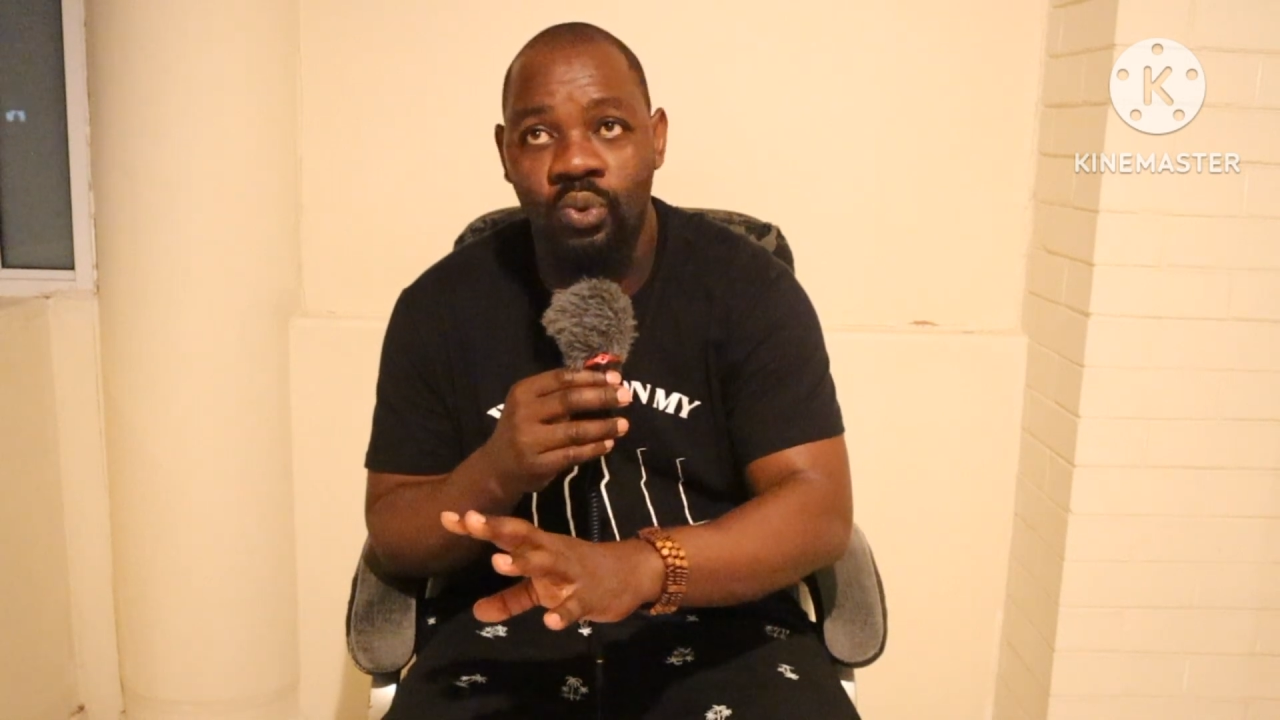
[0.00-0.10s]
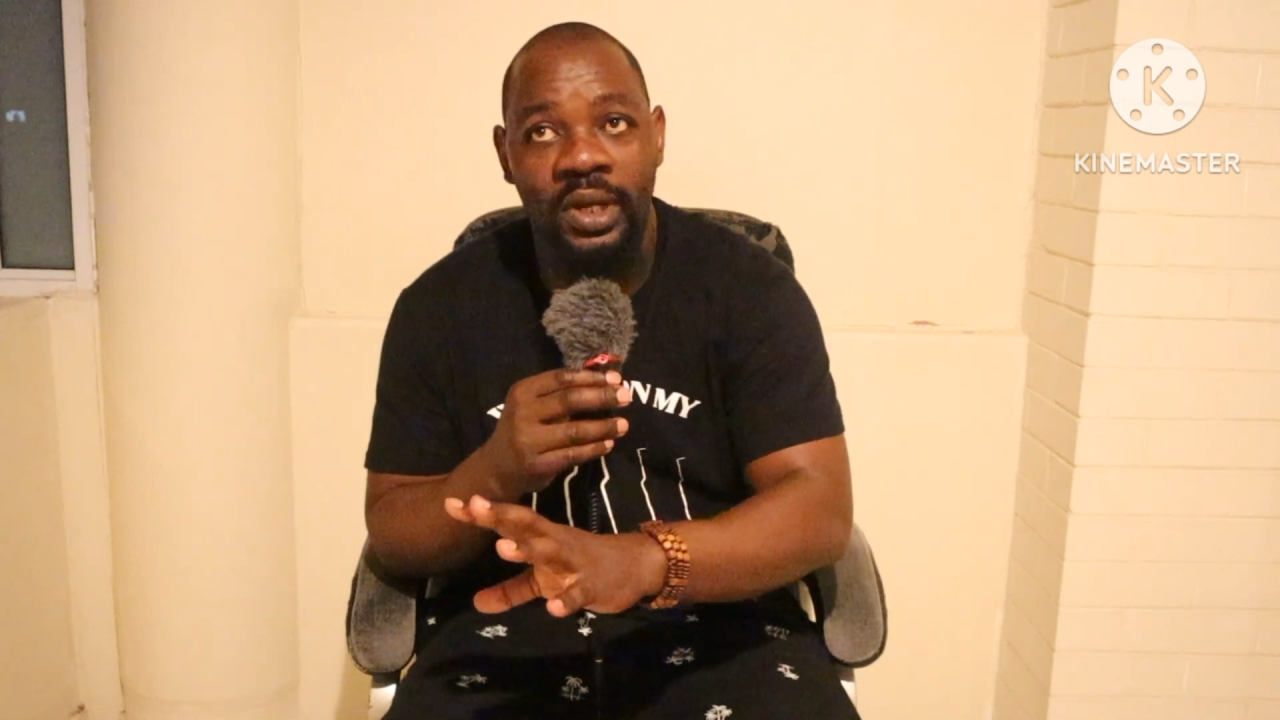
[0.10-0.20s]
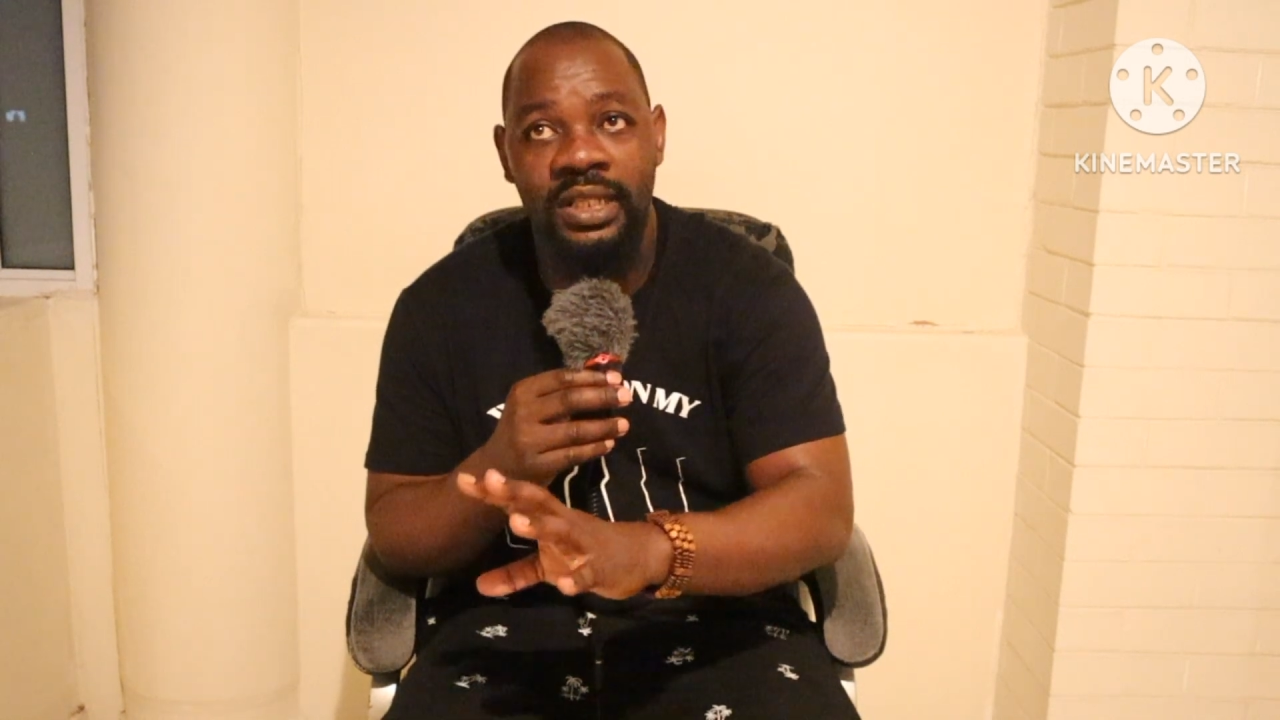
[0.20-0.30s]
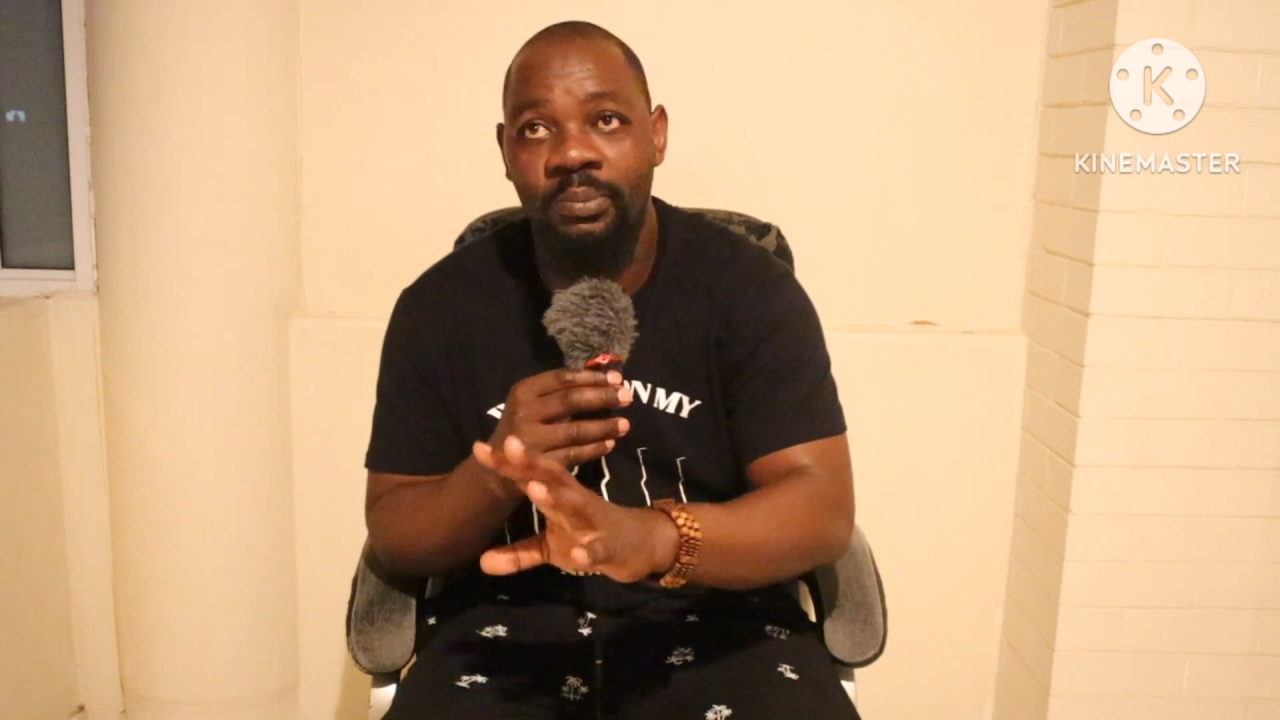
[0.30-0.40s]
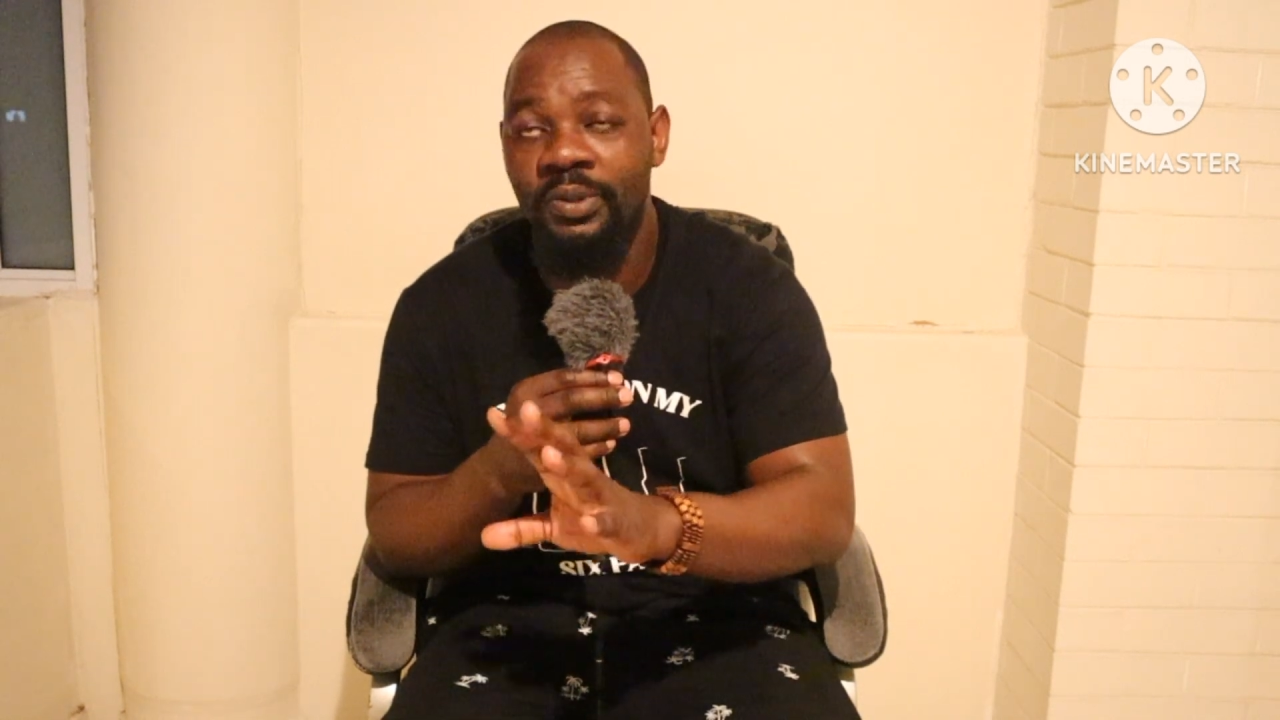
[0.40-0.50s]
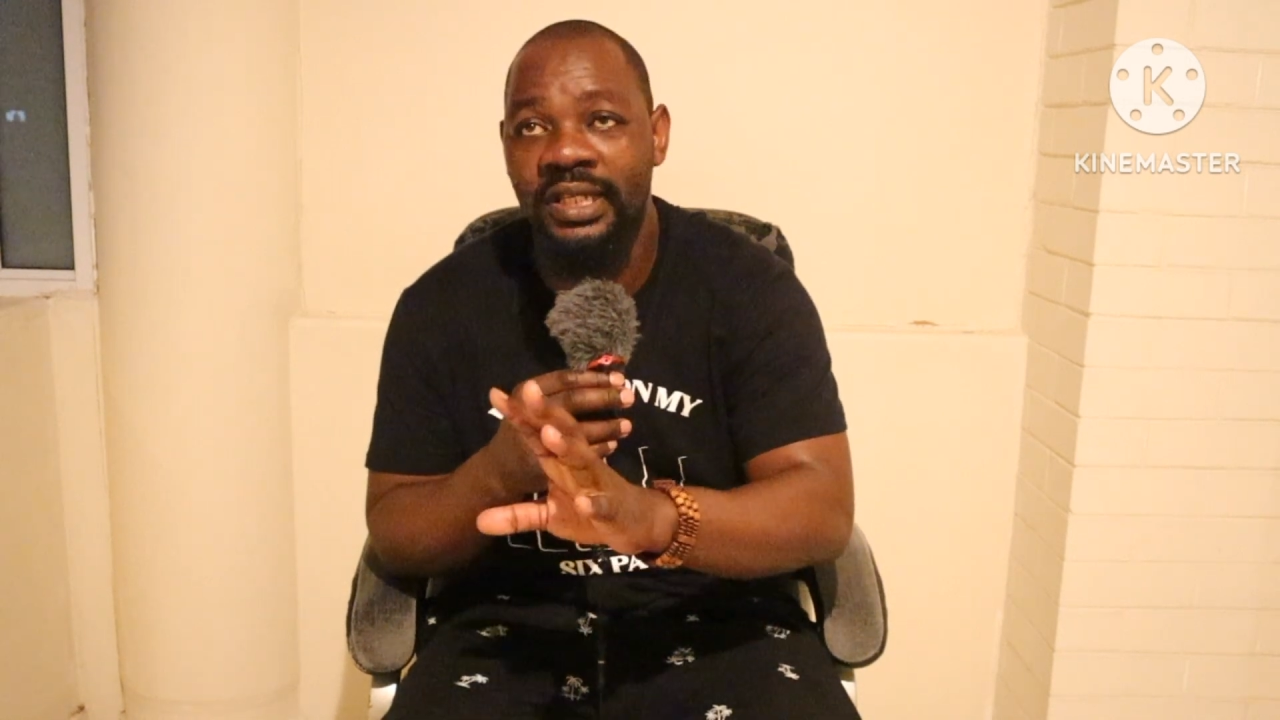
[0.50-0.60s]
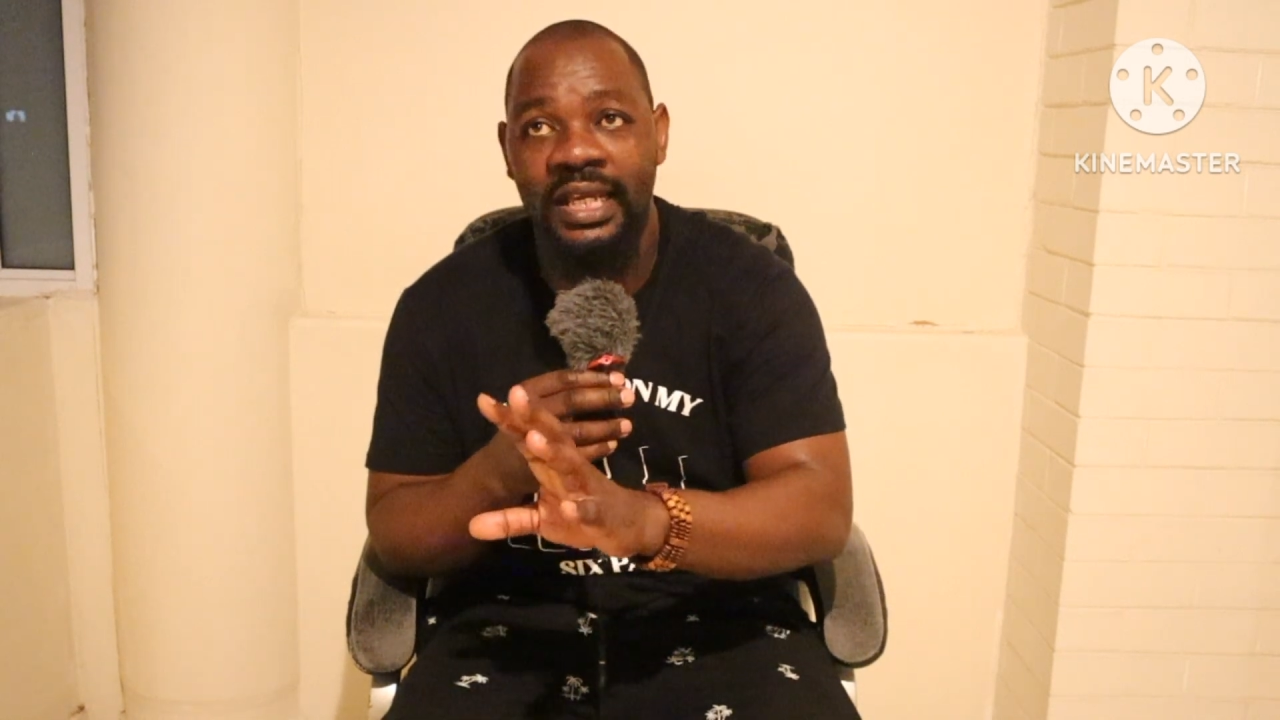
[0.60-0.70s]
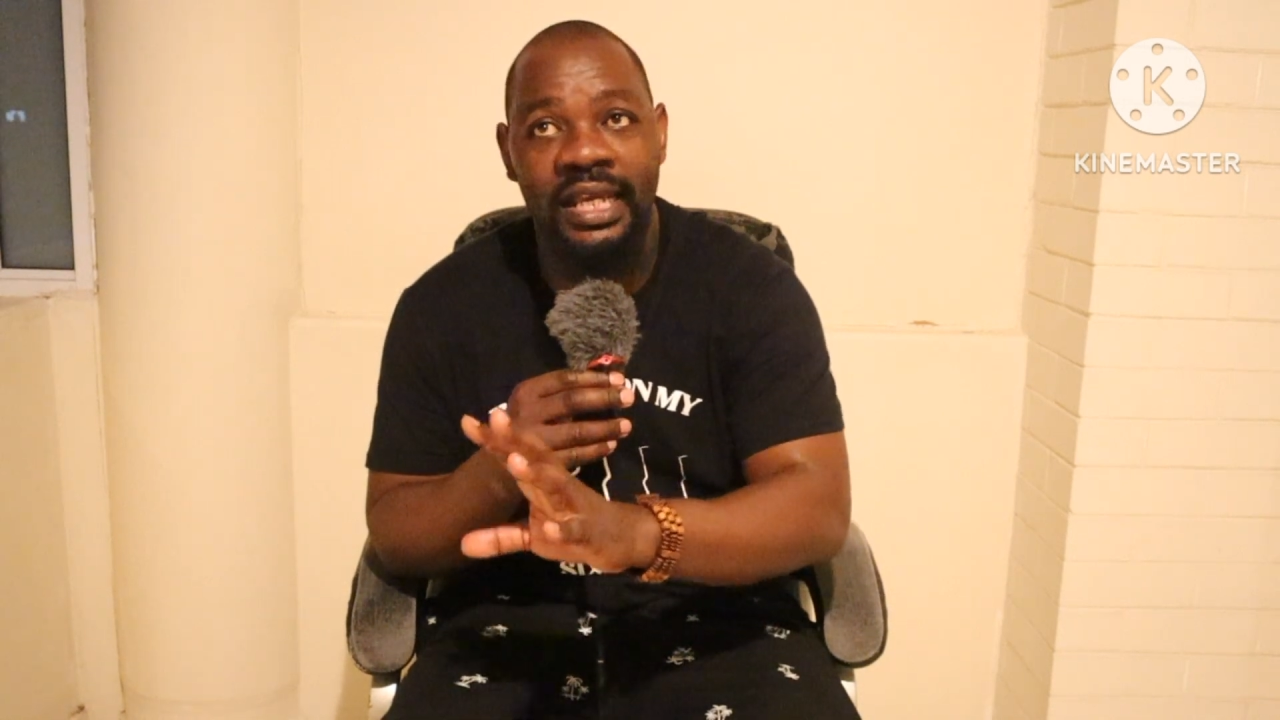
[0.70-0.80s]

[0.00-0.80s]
where they're putting